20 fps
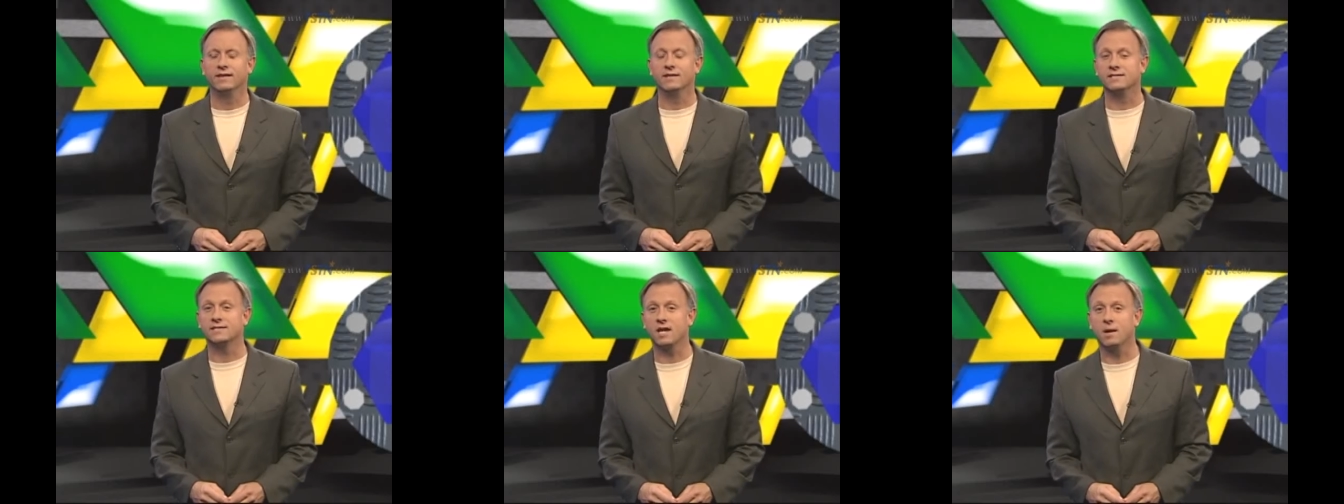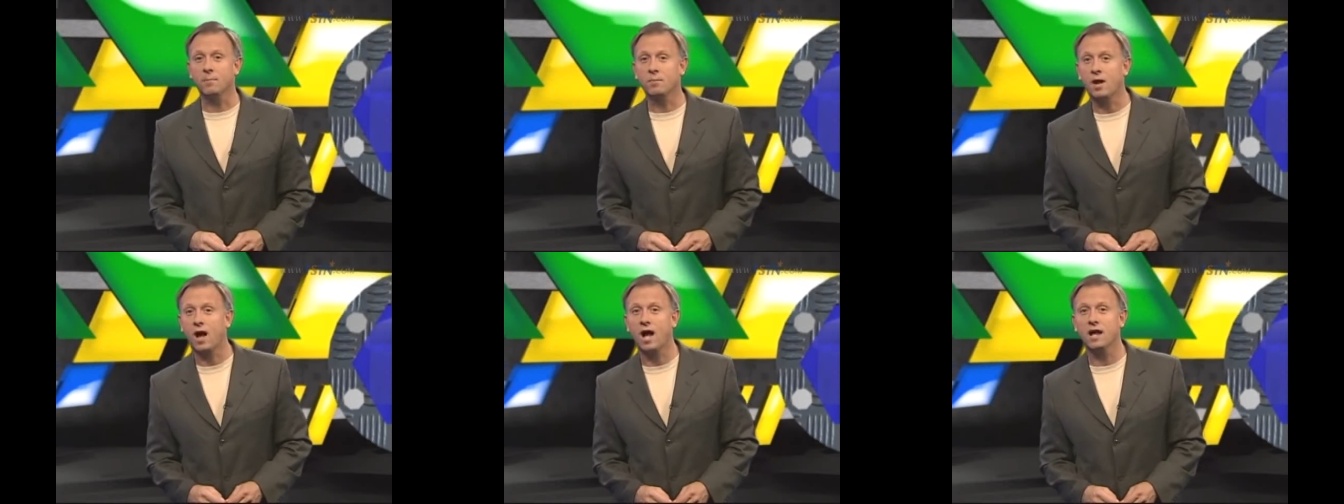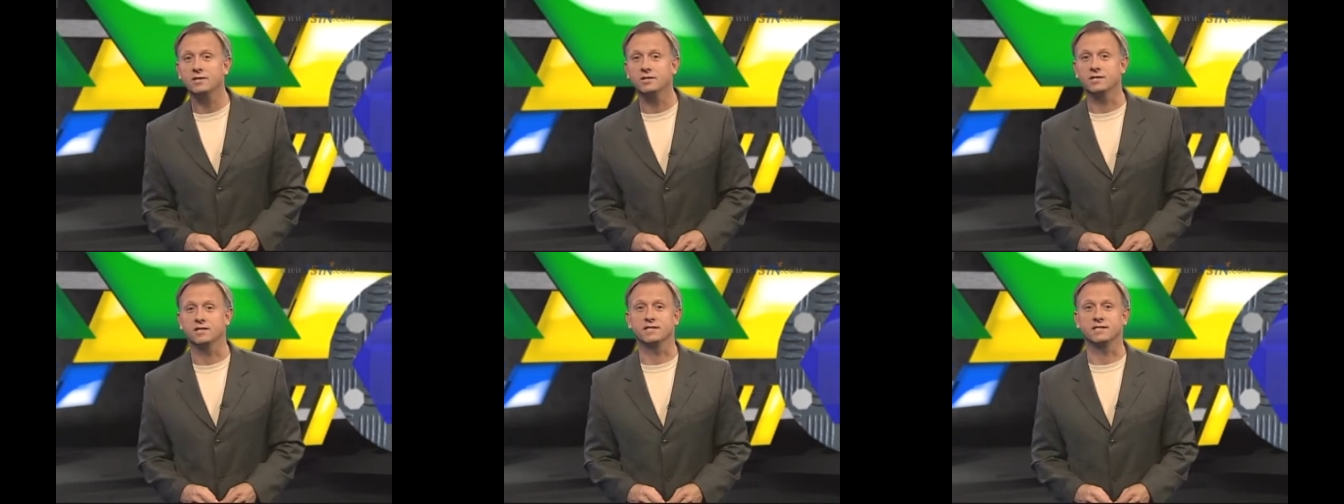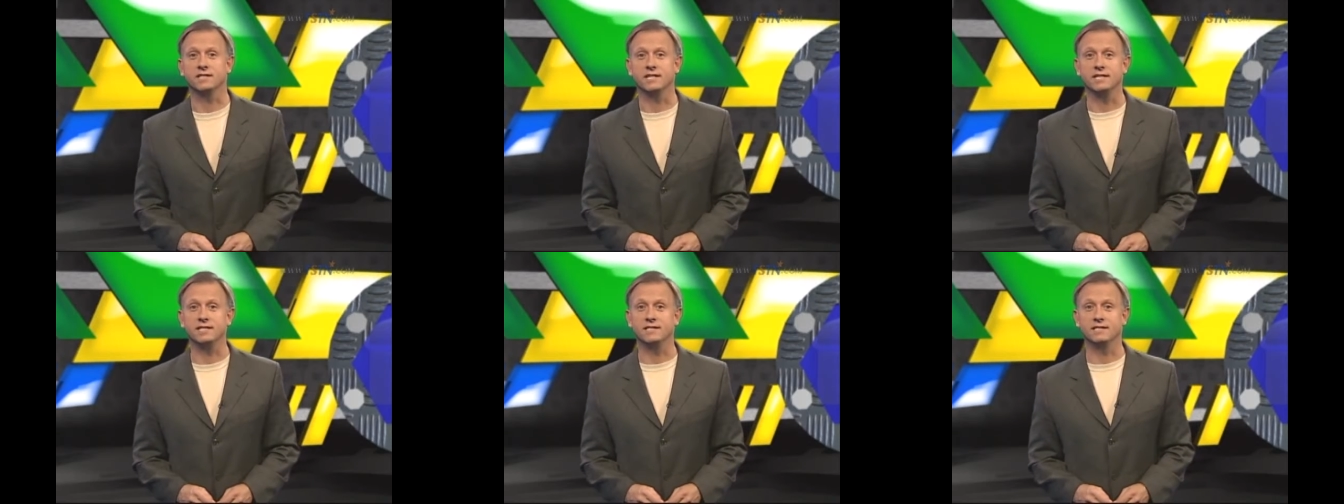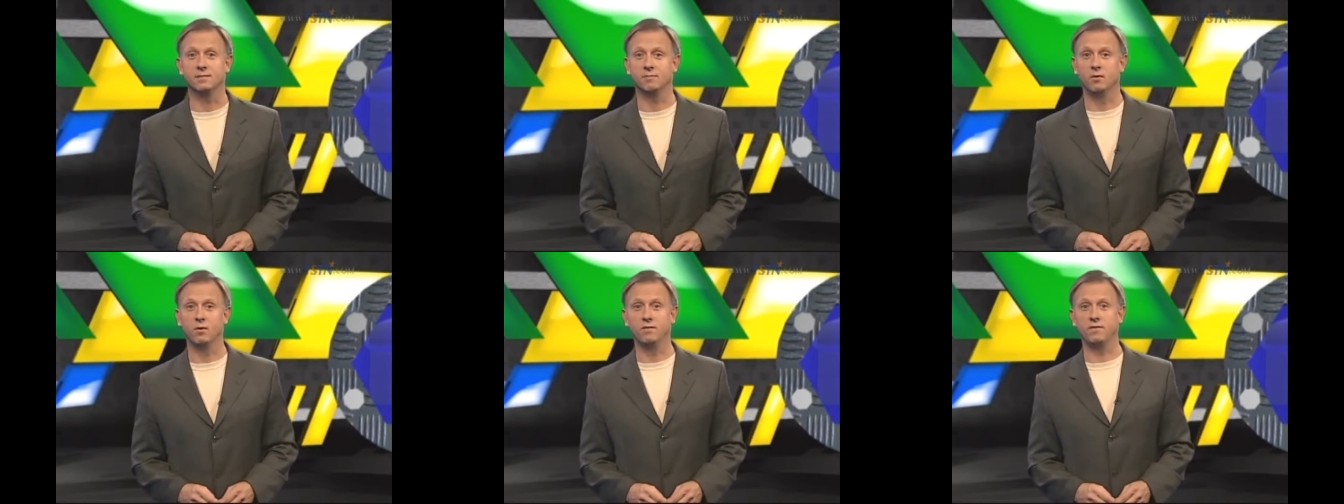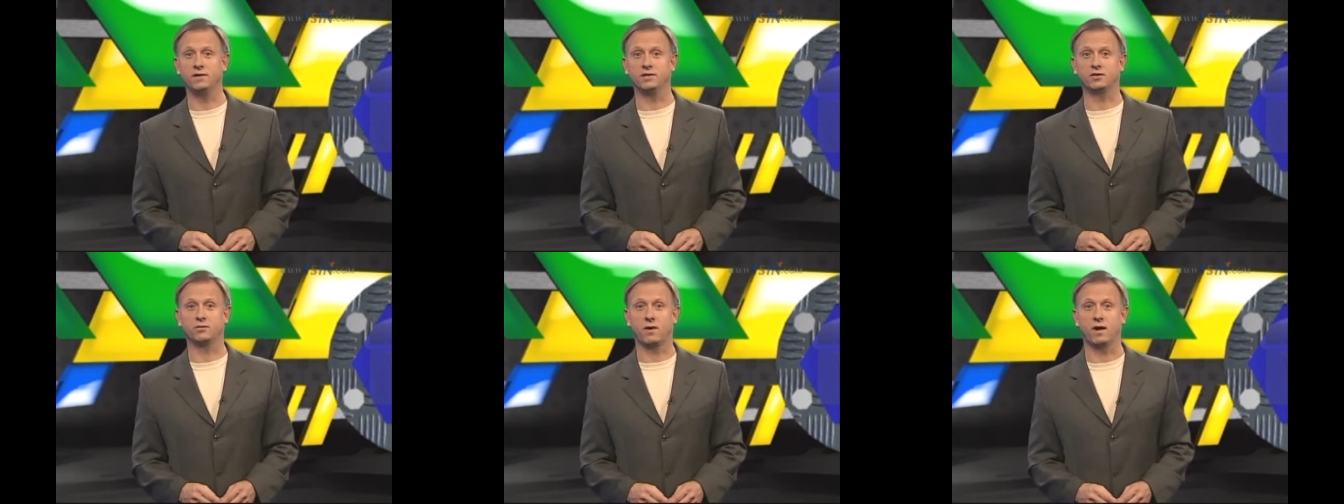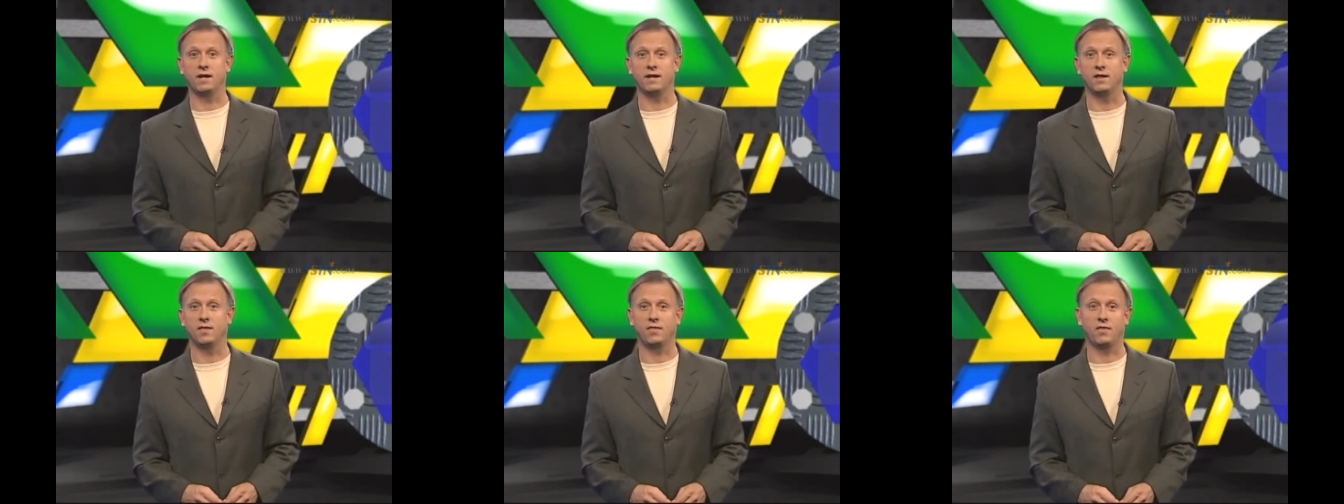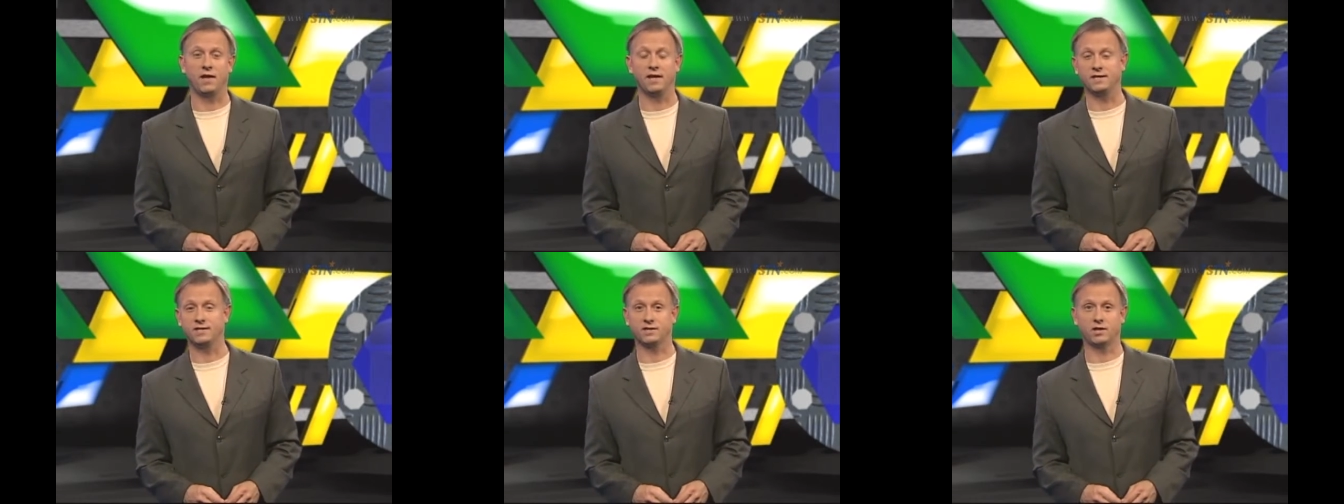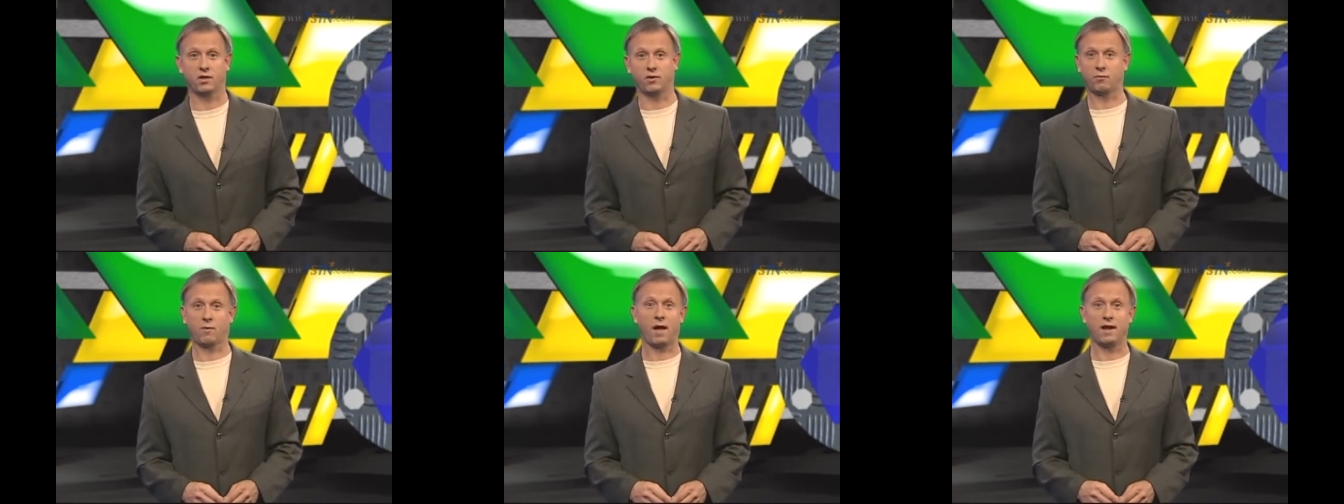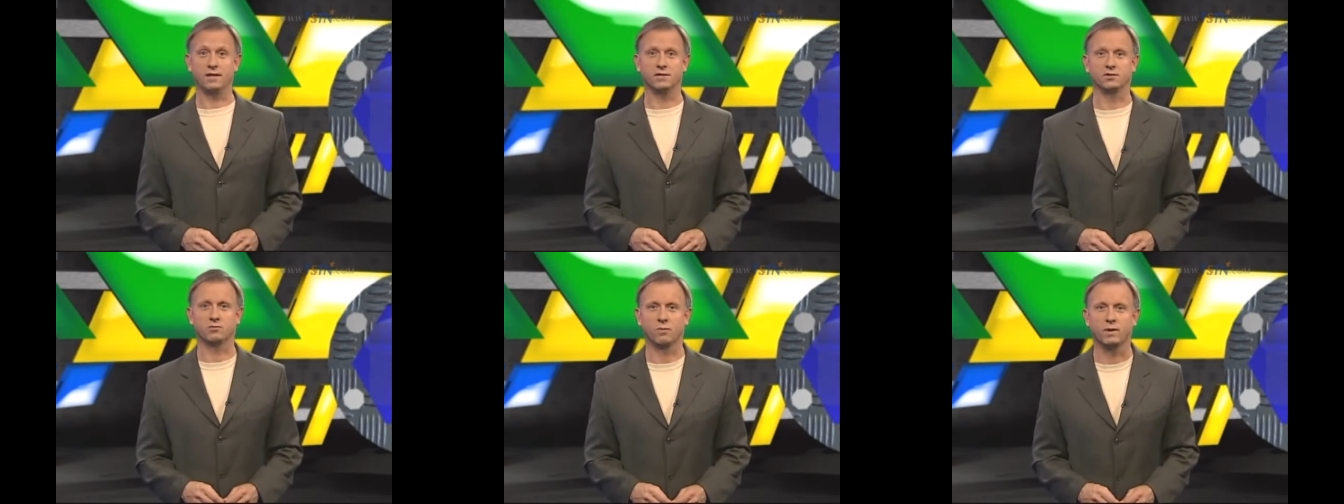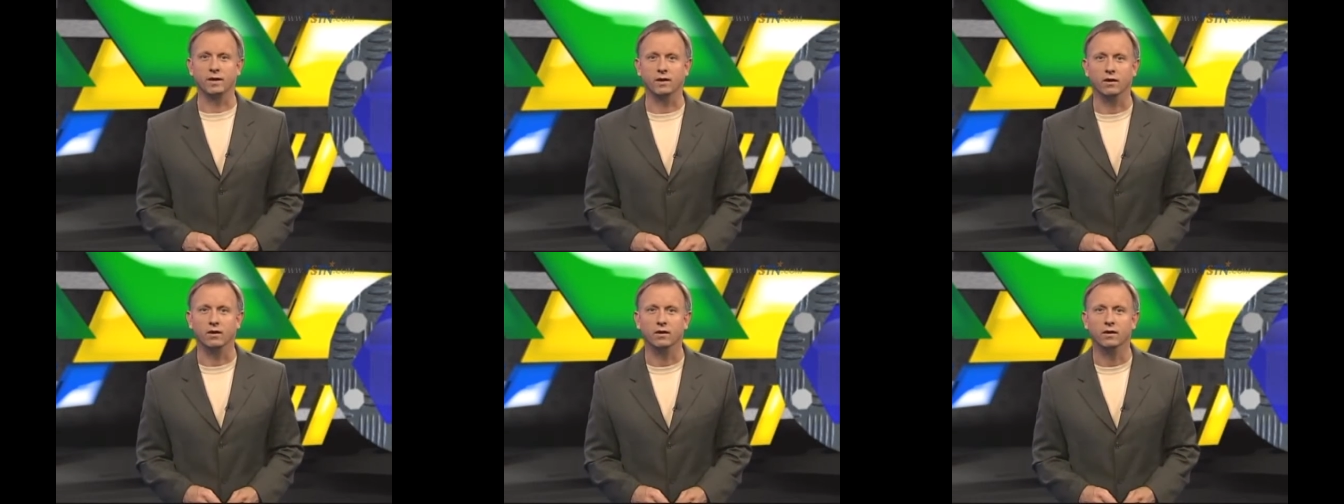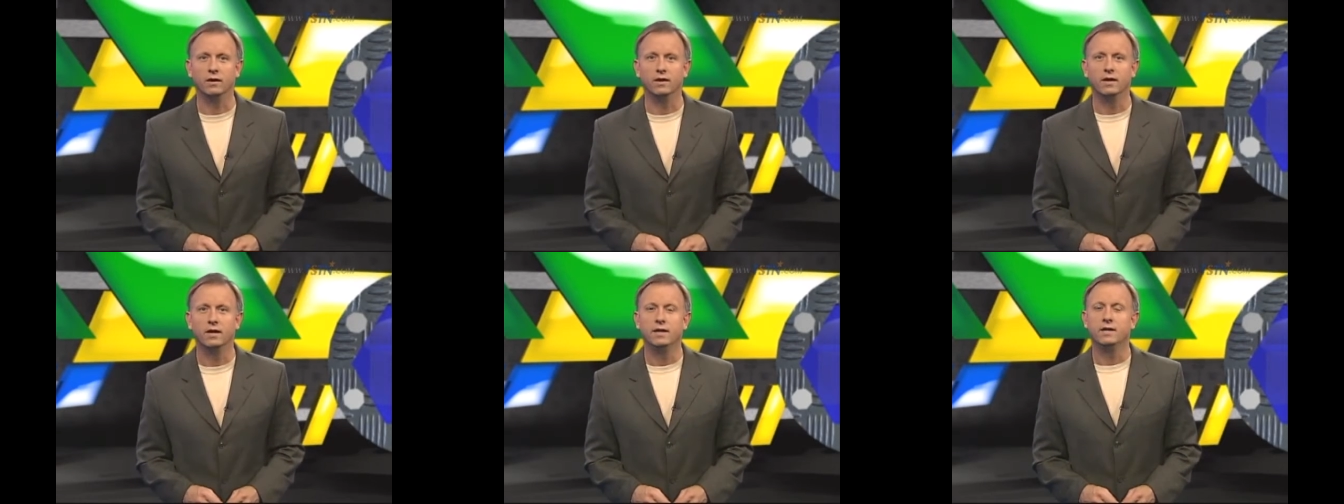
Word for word: The subconscious sees the movie screen and thinks the threat is real.